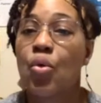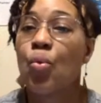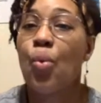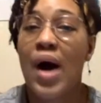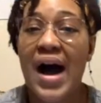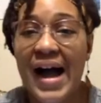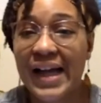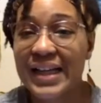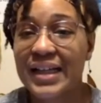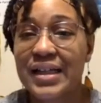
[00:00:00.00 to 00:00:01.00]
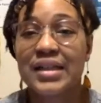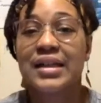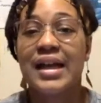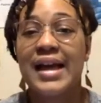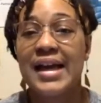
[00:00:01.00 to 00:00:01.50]
why
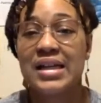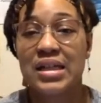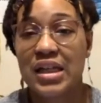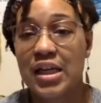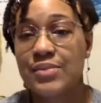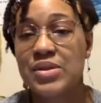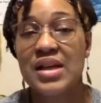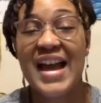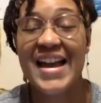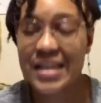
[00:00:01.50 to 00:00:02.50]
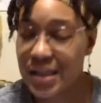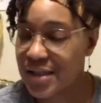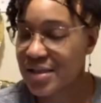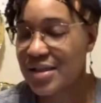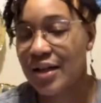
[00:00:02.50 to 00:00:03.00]

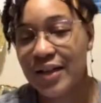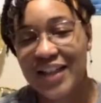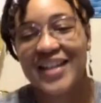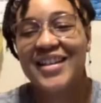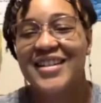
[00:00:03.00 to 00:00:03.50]
sorry,